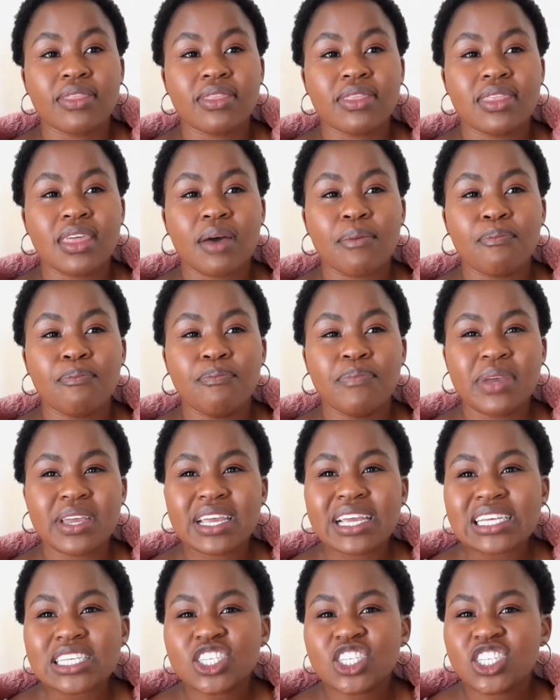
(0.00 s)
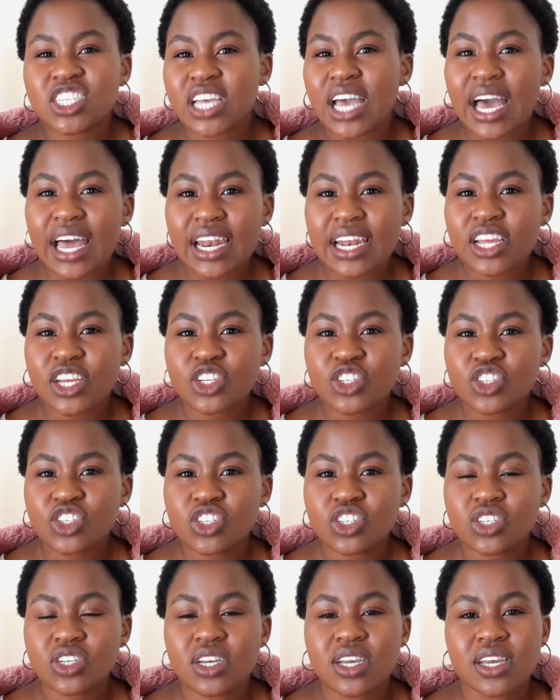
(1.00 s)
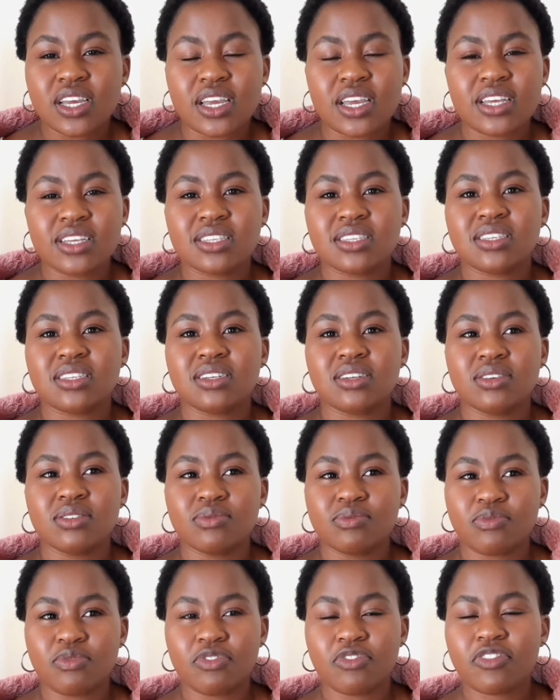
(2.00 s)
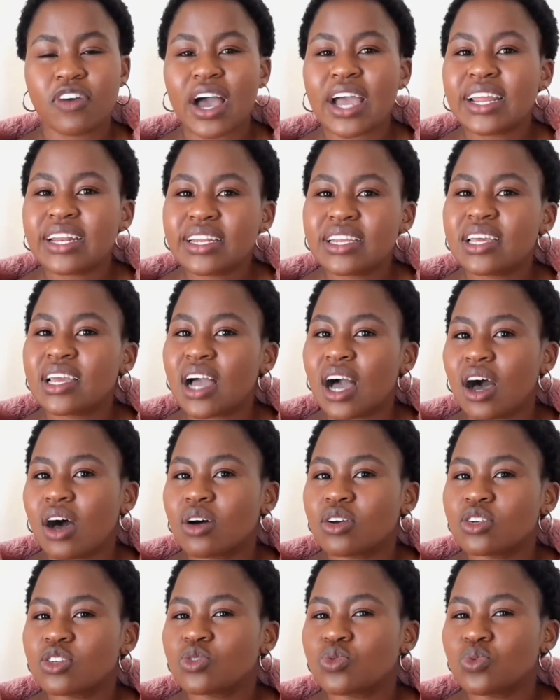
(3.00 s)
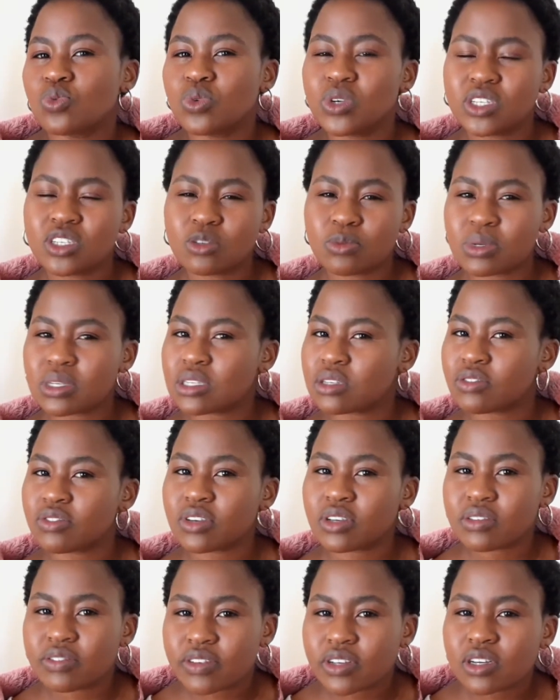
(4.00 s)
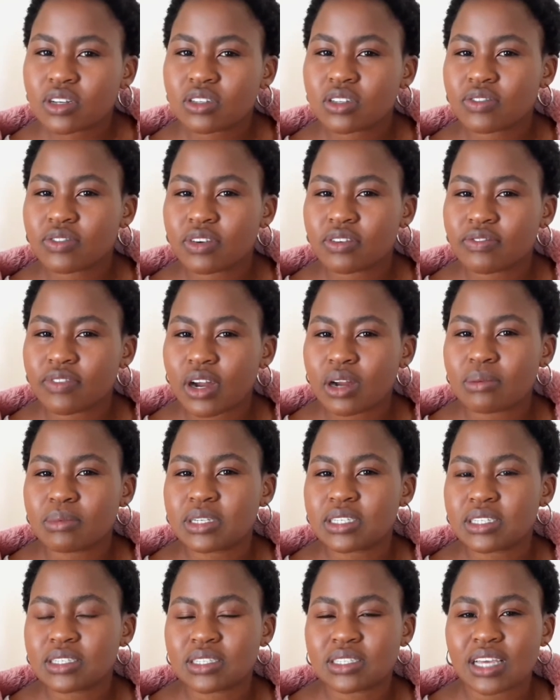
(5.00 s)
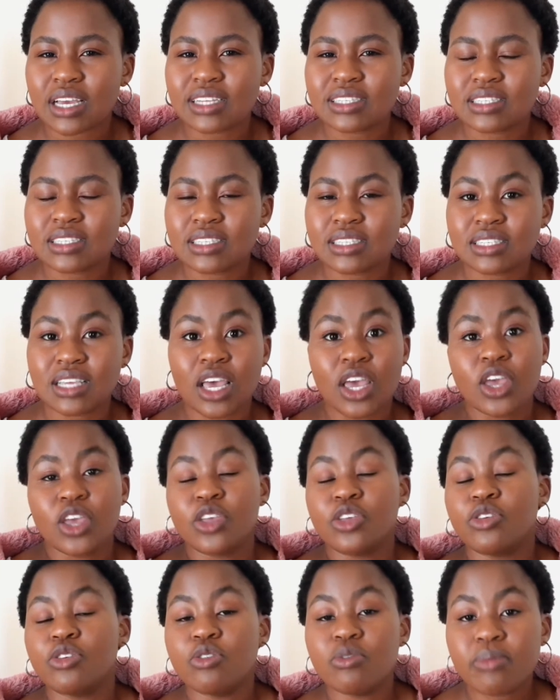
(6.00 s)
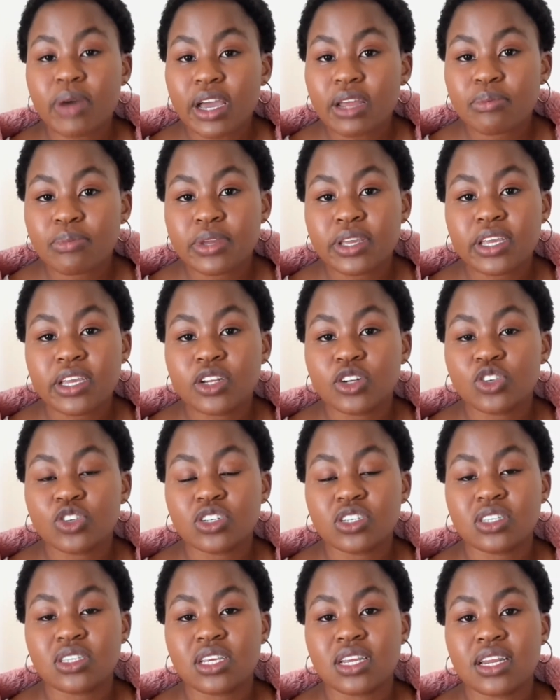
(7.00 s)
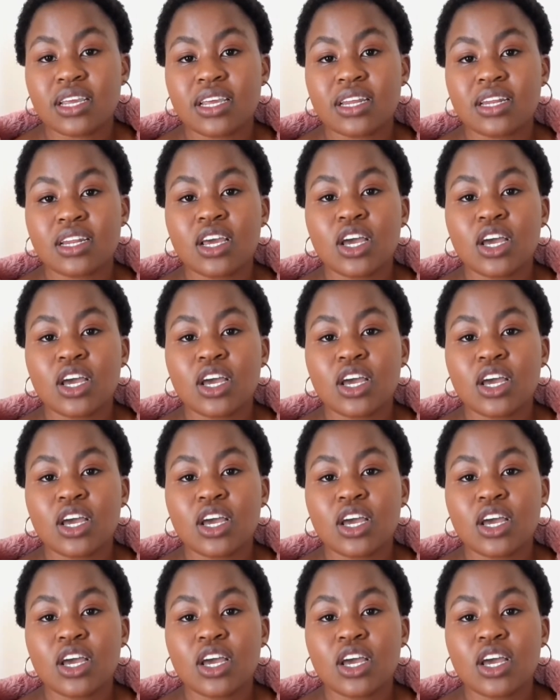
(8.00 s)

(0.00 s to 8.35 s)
the biggest challenge is finding out which specific field of environmental sciences you might be interested in.